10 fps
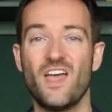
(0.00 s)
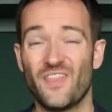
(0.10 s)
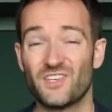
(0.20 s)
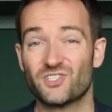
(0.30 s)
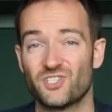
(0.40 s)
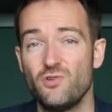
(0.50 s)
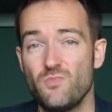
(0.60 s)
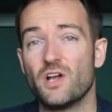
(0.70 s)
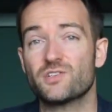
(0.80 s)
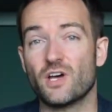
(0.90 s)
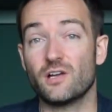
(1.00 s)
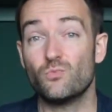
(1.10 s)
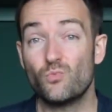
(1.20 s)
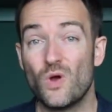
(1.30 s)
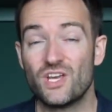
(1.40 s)
There's so much that I
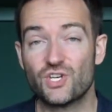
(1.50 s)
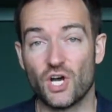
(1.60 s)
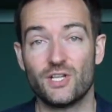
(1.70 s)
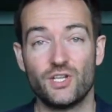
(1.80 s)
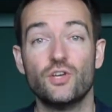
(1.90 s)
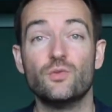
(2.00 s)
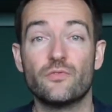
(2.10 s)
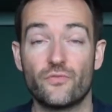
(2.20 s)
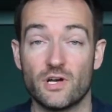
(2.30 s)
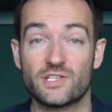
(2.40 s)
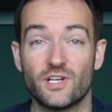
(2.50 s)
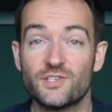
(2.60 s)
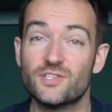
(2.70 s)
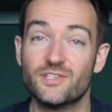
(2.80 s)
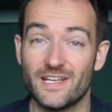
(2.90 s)
wish I knew before I
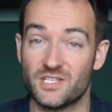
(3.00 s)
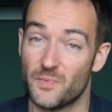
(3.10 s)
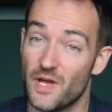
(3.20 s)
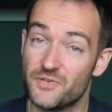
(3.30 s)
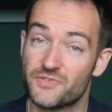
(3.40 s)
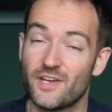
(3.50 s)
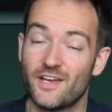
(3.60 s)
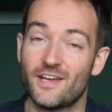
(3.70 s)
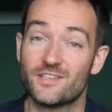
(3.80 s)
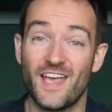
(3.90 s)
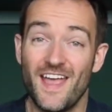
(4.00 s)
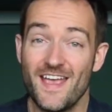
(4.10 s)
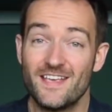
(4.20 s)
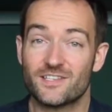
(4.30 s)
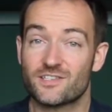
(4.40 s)
started in HMOs. So
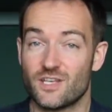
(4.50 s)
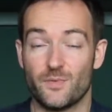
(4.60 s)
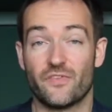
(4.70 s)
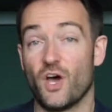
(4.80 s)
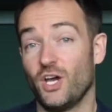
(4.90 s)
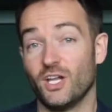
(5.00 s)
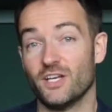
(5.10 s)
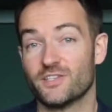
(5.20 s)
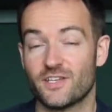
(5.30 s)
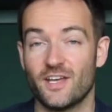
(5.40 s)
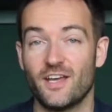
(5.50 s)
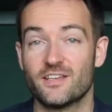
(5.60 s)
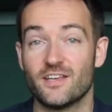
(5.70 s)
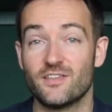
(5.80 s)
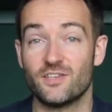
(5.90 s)
here's some of the highlights
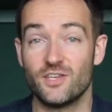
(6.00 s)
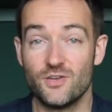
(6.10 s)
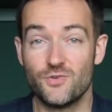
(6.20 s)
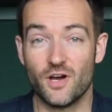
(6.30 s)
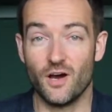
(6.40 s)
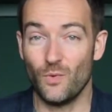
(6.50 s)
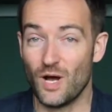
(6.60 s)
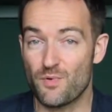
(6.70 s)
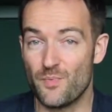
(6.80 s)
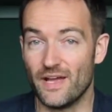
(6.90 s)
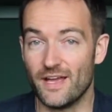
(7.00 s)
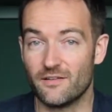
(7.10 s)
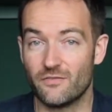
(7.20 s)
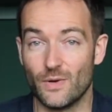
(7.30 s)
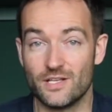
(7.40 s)
so that you are well prepared
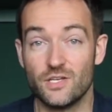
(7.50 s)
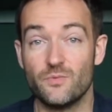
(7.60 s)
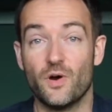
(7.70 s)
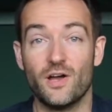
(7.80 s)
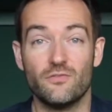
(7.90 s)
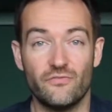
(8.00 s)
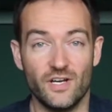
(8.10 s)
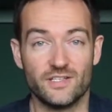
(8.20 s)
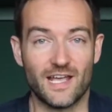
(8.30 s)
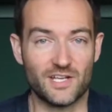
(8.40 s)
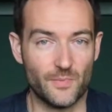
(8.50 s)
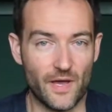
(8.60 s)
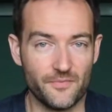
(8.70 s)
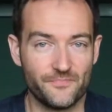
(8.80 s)
for when you buy your first HMO.